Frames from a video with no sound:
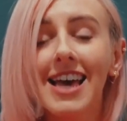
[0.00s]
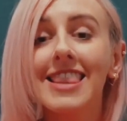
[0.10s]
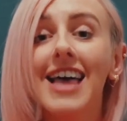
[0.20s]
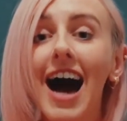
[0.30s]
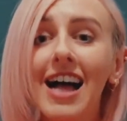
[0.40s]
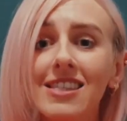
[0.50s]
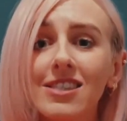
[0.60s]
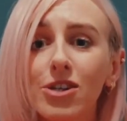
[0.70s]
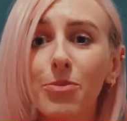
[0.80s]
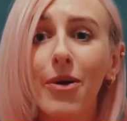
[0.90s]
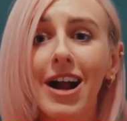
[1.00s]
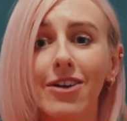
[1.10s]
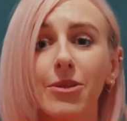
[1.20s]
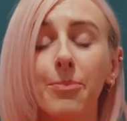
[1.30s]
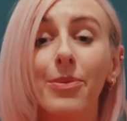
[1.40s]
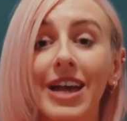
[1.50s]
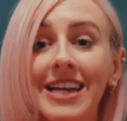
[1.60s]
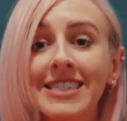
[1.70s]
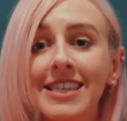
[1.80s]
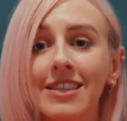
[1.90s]
the answered prayer, the
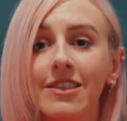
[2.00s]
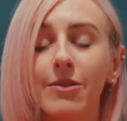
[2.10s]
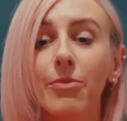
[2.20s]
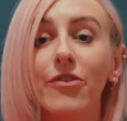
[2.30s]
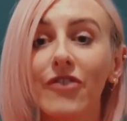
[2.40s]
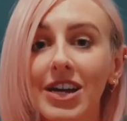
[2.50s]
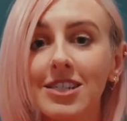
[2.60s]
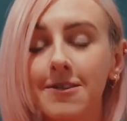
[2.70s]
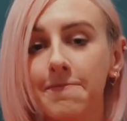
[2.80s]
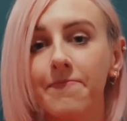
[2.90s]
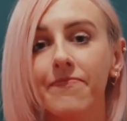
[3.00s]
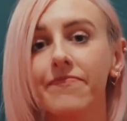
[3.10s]
blessing, the provision?